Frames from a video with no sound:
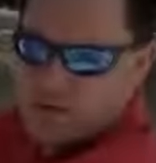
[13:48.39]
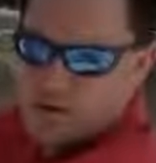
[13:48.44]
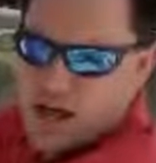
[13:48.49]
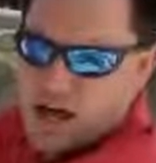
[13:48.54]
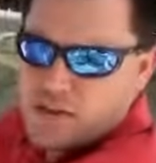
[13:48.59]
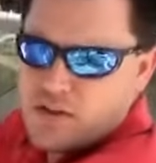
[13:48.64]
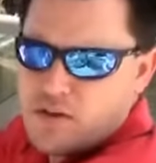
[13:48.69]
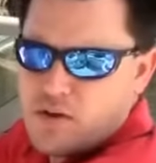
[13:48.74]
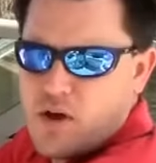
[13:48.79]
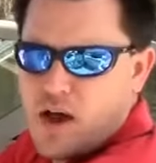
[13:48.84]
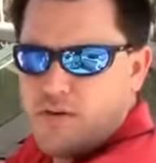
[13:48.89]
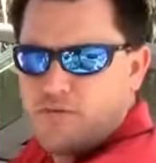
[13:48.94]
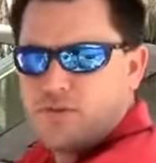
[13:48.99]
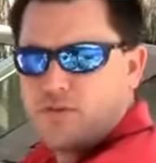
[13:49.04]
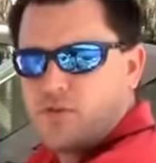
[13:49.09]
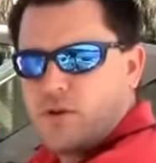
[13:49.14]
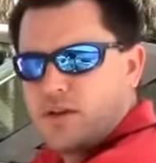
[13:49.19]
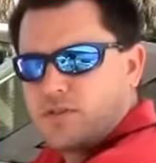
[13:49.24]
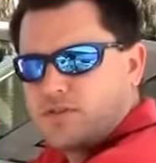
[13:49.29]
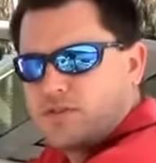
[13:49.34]
Now that you have the
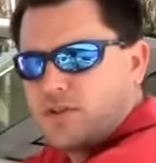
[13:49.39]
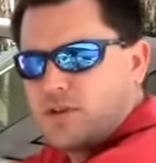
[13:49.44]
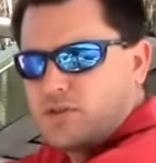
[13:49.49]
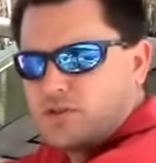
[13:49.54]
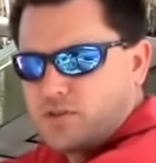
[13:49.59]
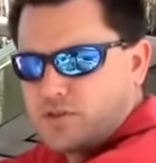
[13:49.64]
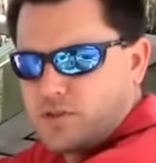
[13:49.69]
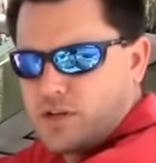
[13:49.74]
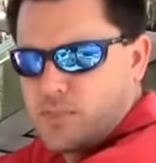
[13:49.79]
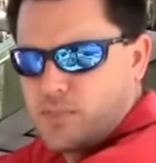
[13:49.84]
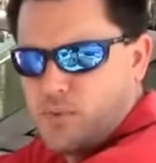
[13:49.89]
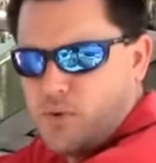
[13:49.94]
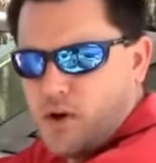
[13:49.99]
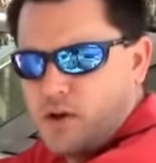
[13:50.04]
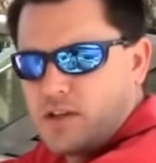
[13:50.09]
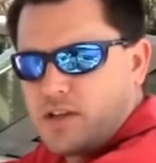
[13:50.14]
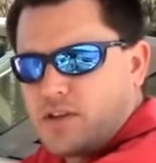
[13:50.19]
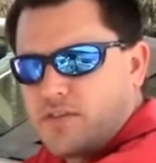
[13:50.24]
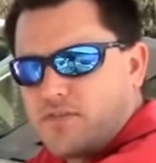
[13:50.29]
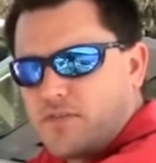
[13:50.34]
transducer
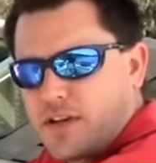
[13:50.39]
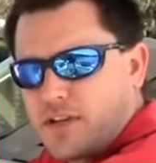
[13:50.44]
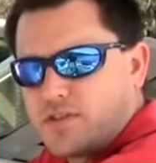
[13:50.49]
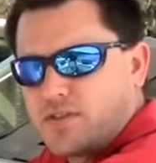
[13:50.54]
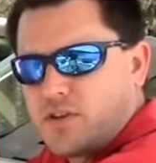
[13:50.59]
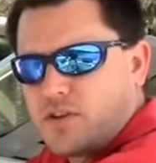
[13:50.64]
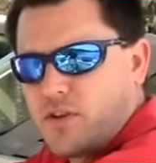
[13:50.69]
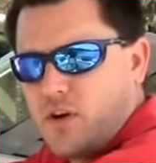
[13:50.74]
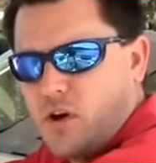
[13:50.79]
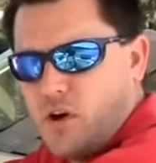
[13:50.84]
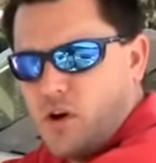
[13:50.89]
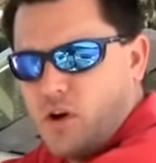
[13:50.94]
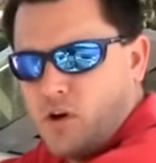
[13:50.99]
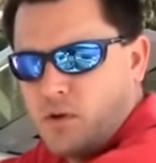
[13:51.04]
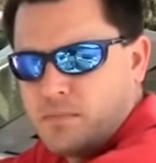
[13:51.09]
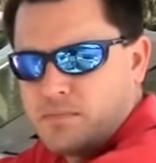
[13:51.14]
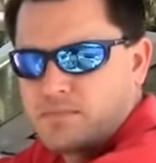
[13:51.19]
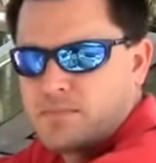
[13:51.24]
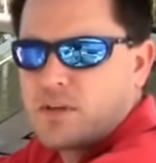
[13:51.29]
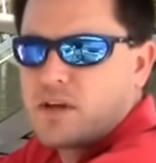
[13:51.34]
temporarily affixed to the hull,